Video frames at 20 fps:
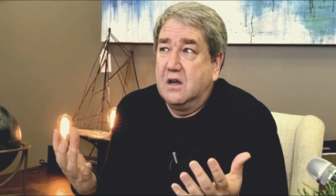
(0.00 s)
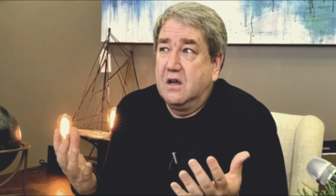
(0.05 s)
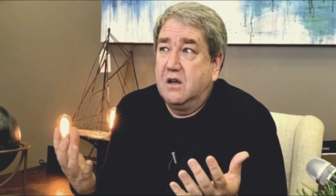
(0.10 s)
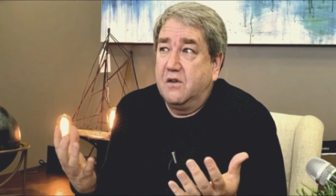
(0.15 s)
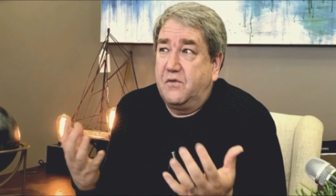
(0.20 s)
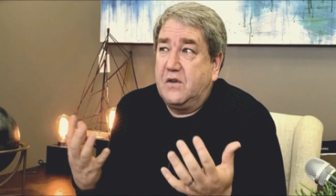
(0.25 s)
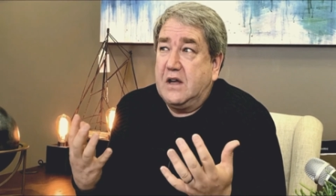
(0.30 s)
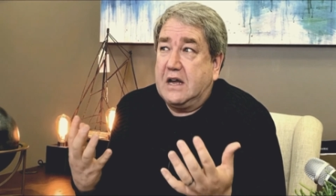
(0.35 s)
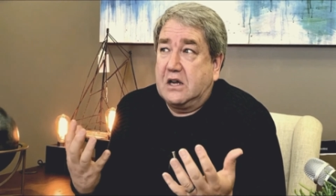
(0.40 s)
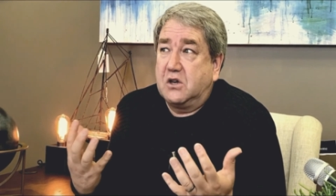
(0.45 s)

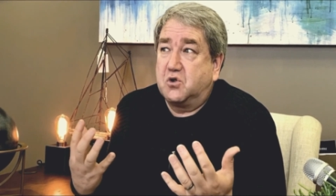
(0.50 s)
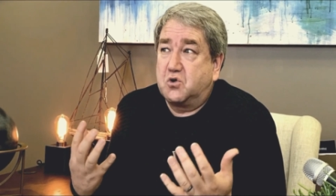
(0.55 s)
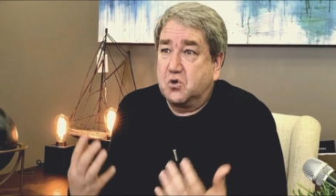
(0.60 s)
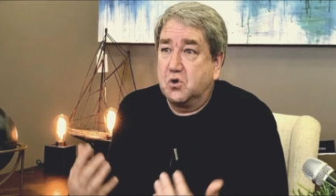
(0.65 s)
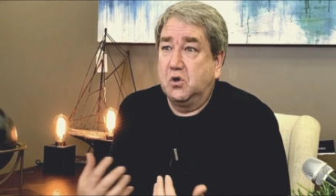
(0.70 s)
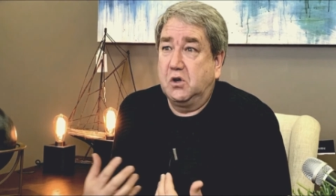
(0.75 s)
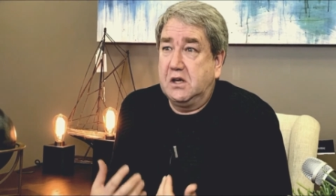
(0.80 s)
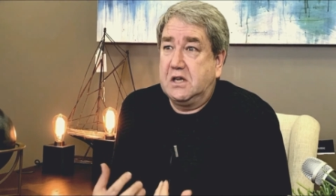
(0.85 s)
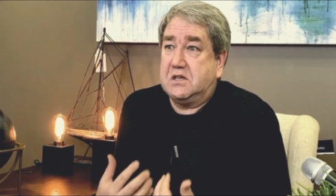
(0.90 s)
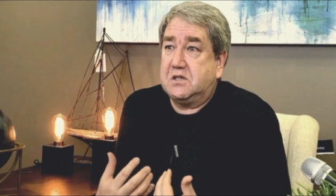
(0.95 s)
if he could
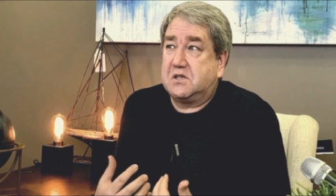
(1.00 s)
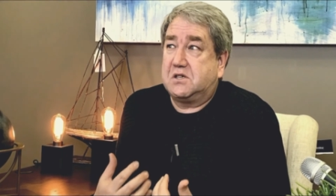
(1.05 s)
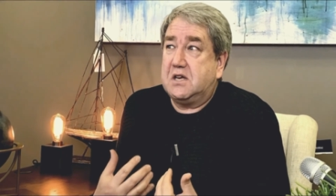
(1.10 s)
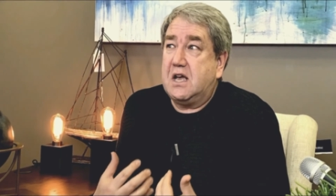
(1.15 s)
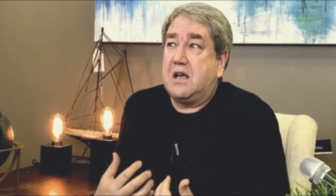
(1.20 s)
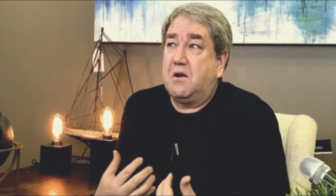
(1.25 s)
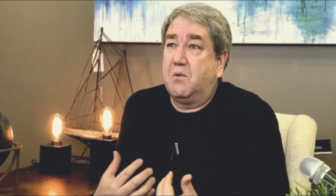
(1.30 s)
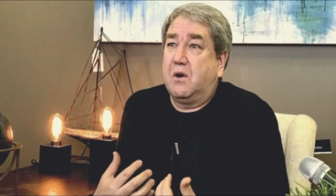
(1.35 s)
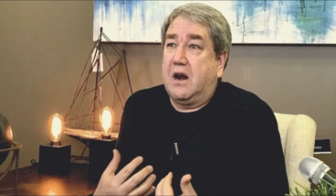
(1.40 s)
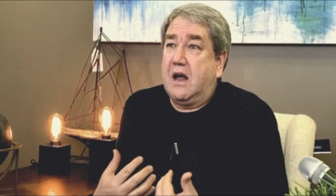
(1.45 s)
truly
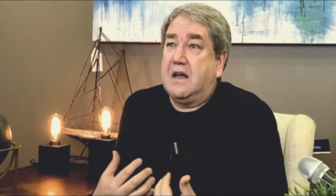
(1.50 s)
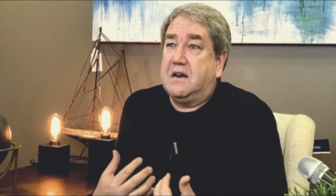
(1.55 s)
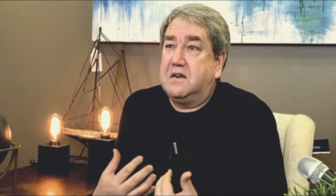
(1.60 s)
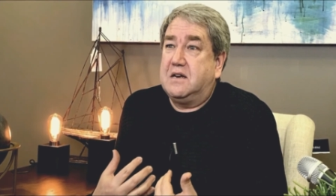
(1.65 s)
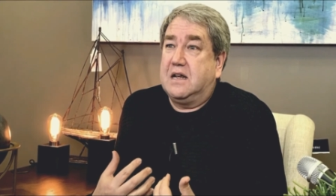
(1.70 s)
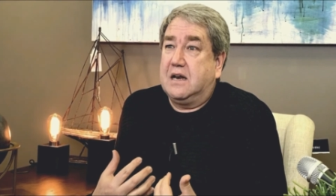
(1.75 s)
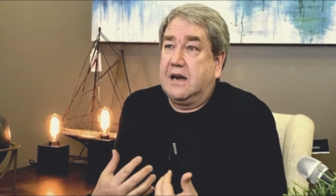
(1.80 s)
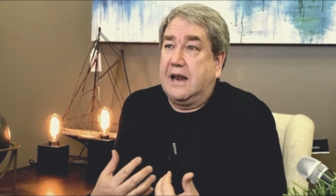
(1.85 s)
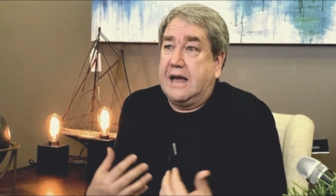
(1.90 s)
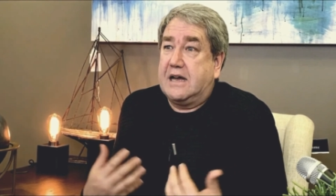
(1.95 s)
see what i
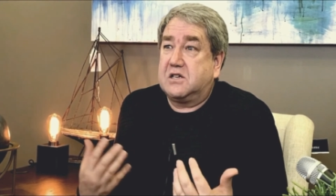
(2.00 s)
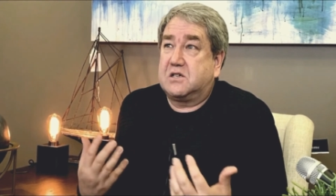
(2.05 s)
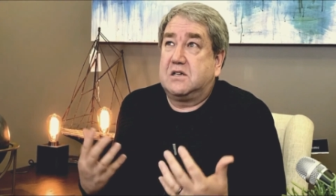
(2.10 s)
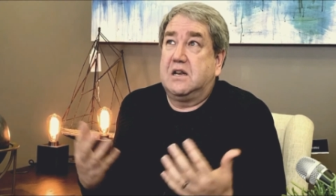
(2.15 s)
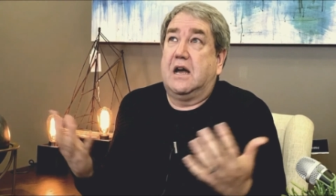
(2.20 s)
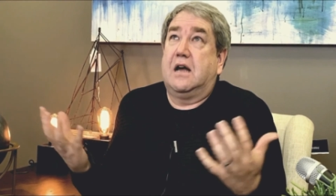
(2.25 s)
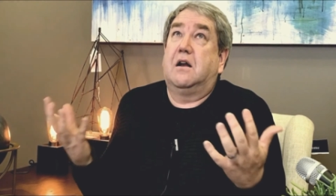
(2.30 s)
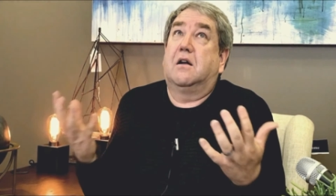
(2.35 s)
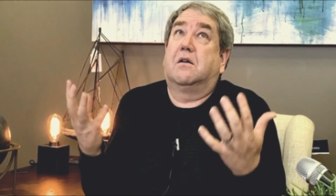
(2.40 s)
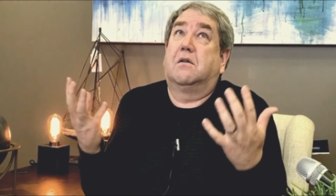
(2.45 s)
did last
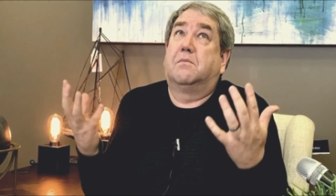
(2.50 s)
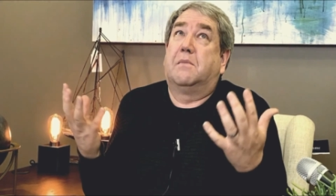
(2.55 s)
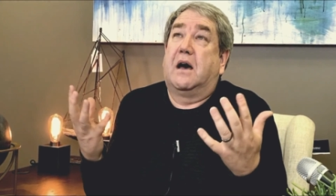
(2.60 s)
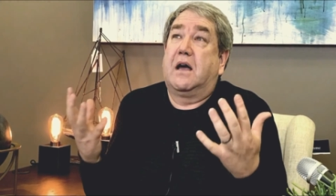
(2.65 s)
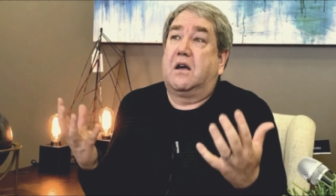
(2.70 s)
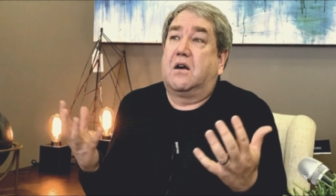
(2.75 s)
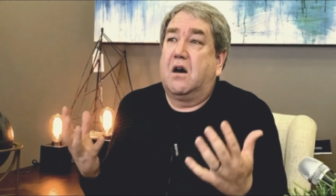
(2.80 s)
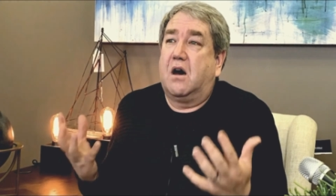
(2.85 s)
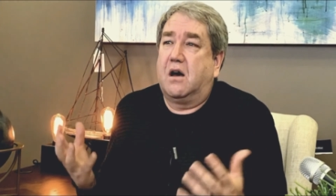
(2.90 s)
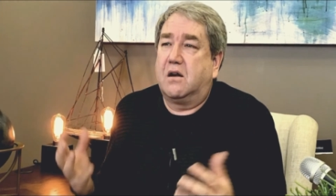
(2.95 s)
night oh my
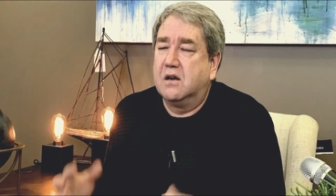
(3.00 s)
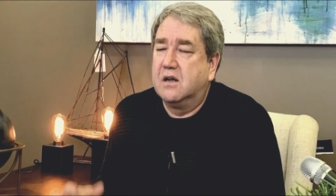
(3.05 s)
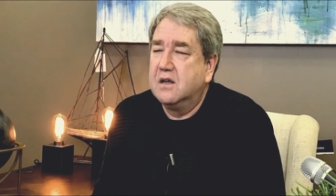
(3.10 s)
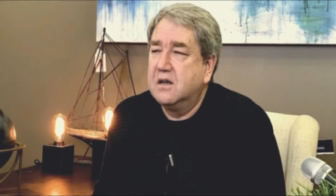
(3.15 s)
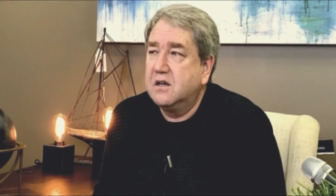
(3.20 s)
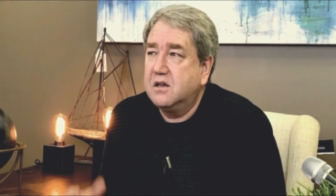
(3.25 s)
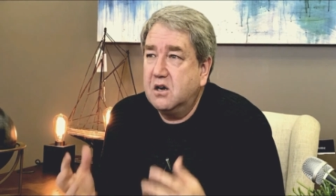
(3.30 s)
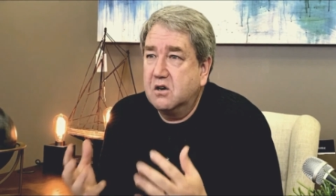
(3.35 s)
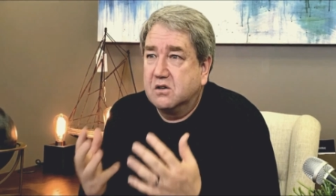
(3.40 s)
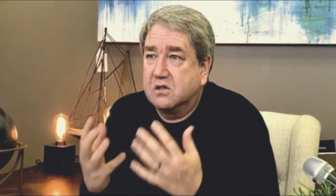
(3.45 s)
god
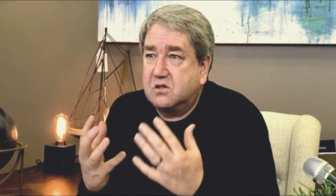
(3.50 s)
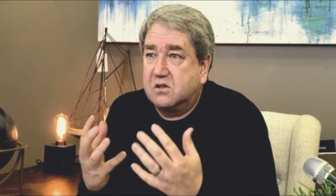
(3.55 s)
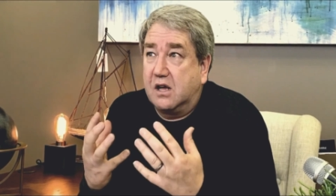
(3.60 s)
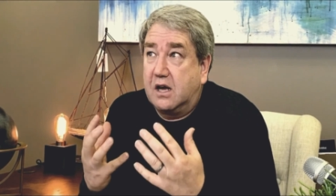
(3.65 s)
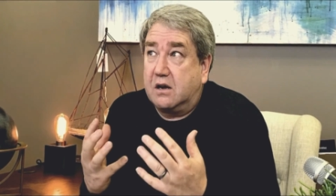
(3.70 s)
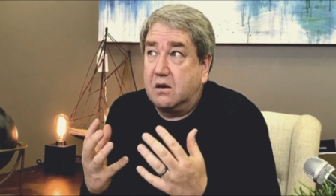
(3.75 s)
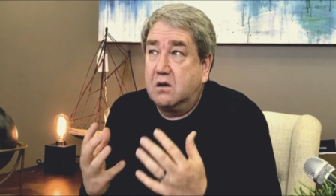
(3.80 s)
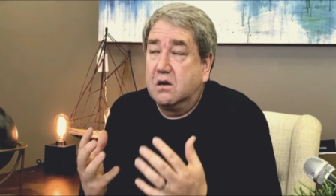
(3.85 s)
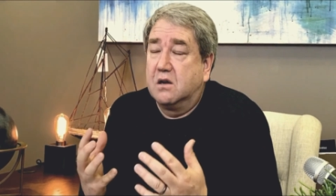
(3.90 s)
you know it's like